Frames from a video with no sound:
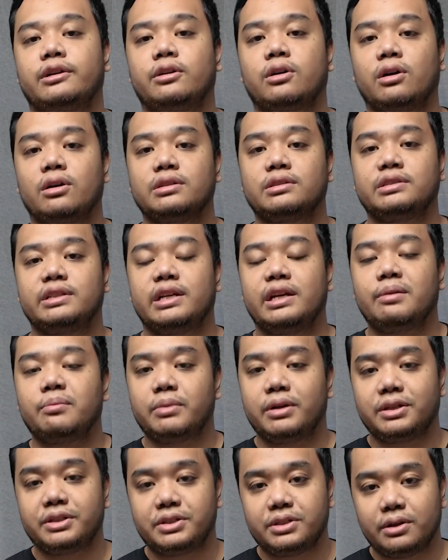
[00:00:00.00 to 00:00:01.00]
caused the
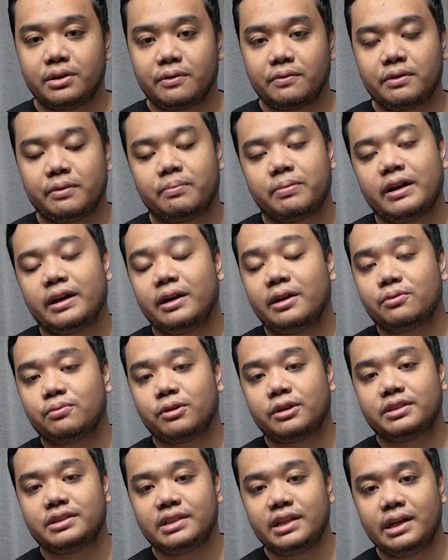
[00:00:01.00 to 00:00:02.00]
image of the Pi
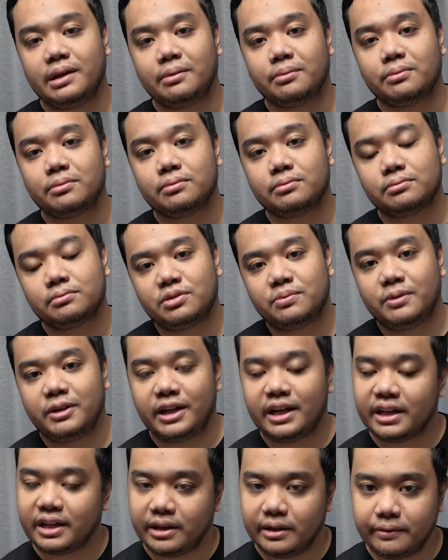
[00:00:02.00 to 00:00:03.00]
Network team to be
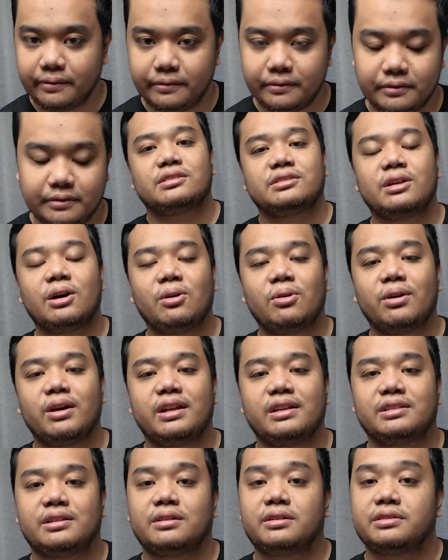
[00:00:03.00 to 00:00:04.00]
negative. So it
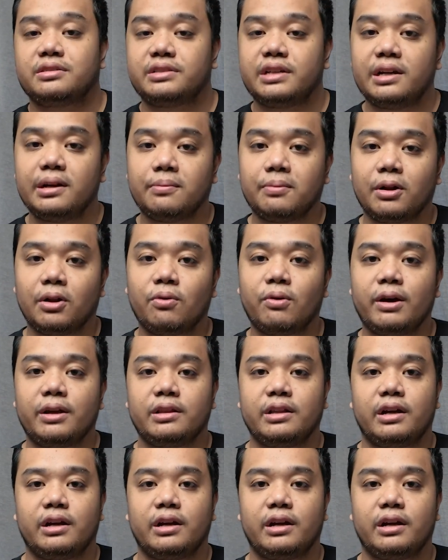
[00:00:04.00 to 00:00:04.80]
is understandable why